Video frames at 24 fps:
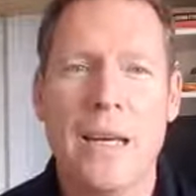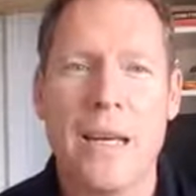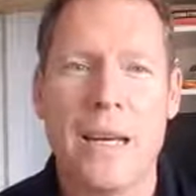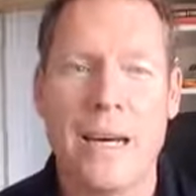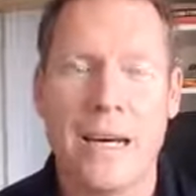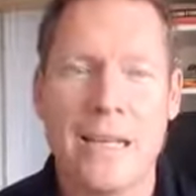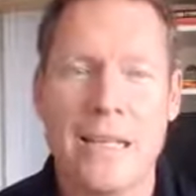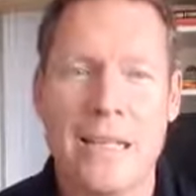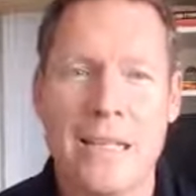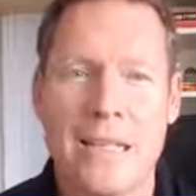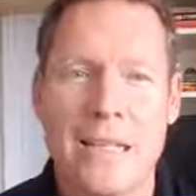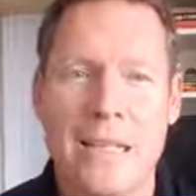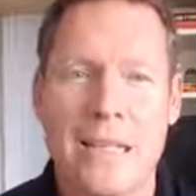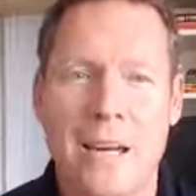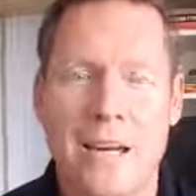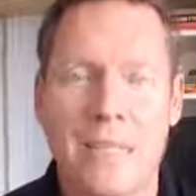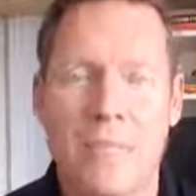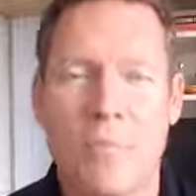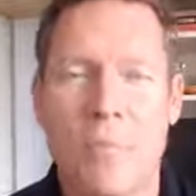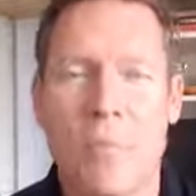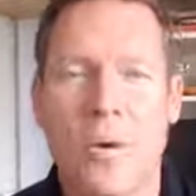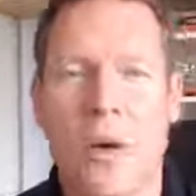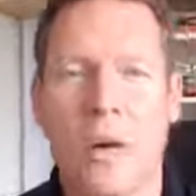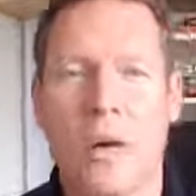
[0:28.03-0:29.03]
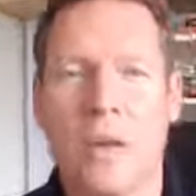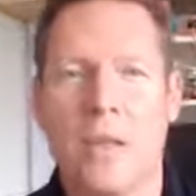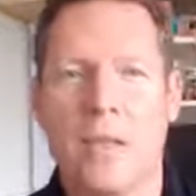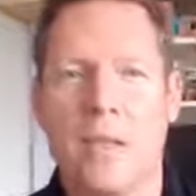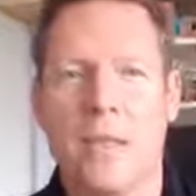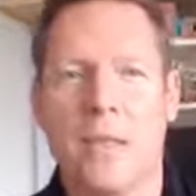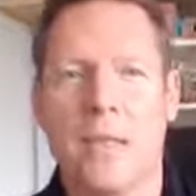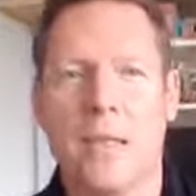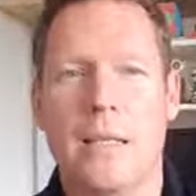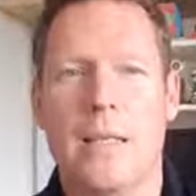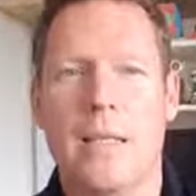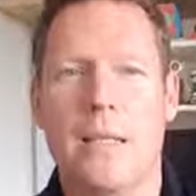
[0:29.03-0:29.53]
And I've borrowed
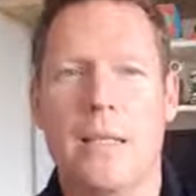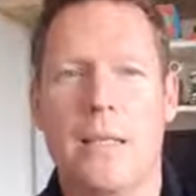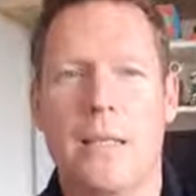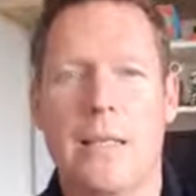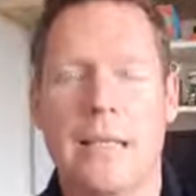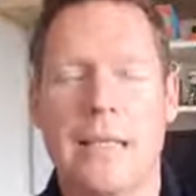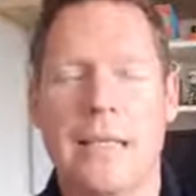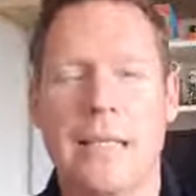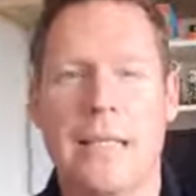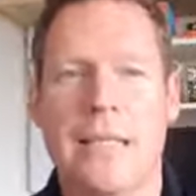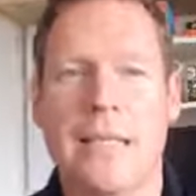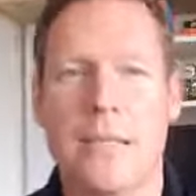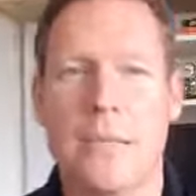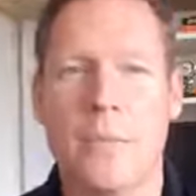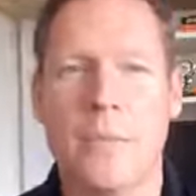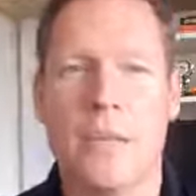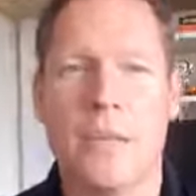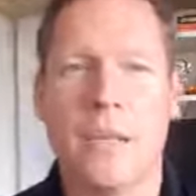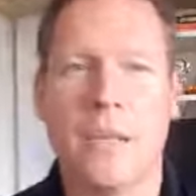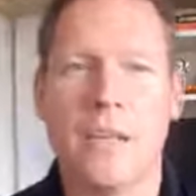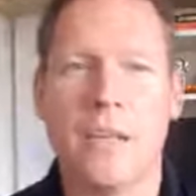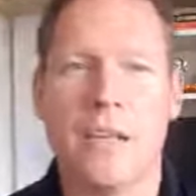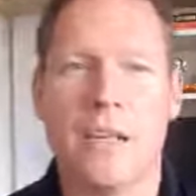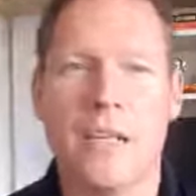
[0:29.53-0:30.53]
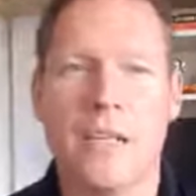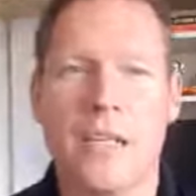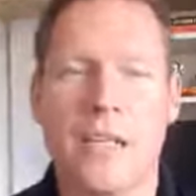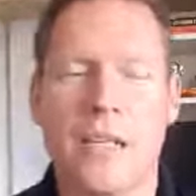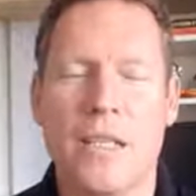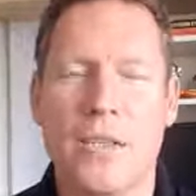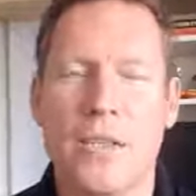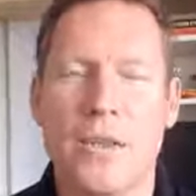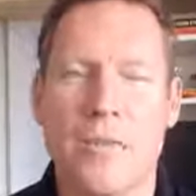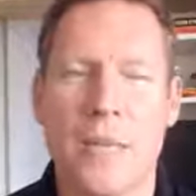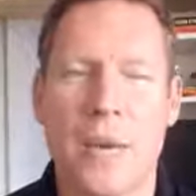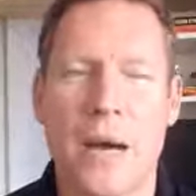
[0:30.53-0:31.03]
some of these
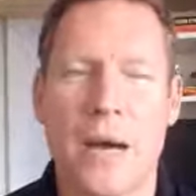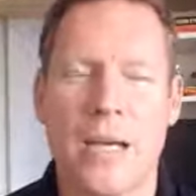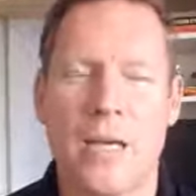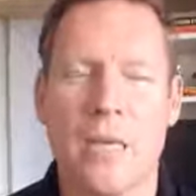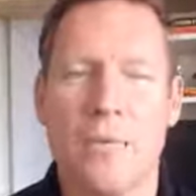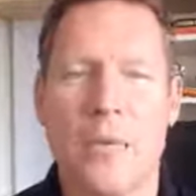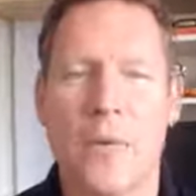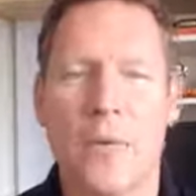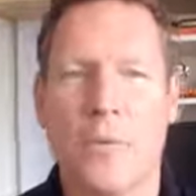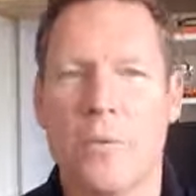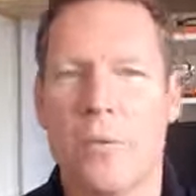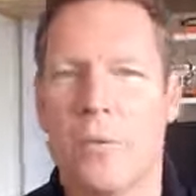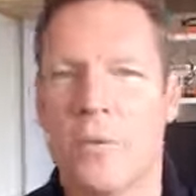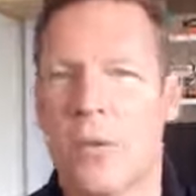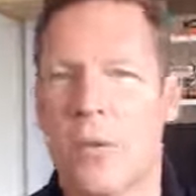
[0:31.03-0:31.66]
ideas from other people.